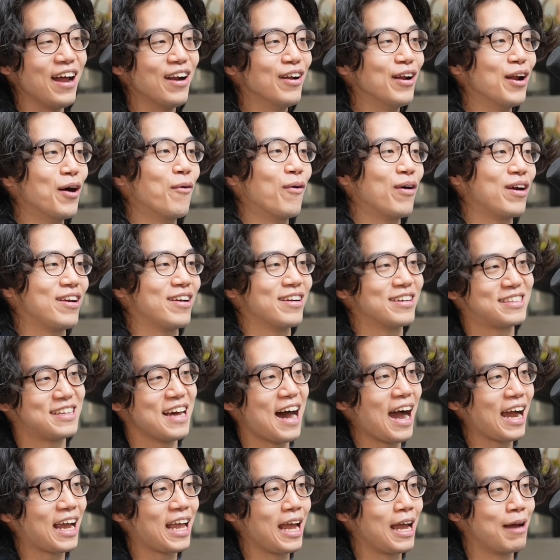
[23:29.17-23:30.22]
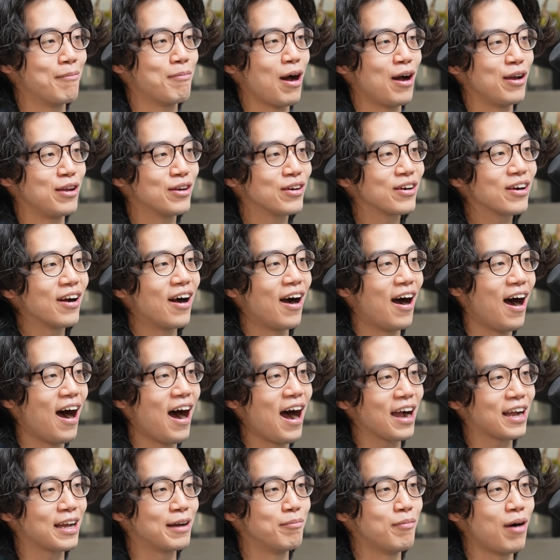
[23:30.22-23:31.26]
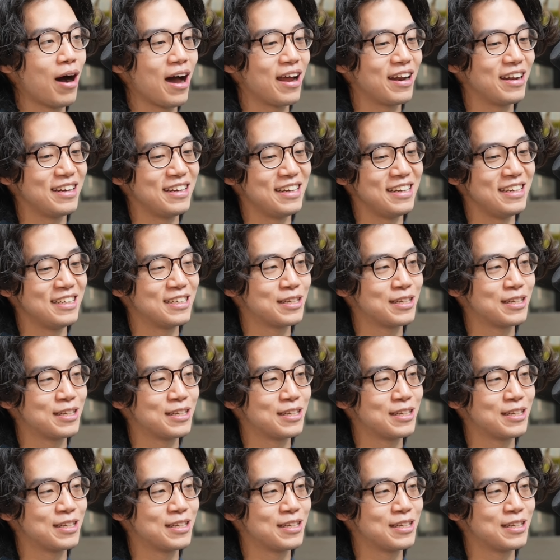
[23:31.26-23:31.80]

don't know what you're talking about. You're a hot commodity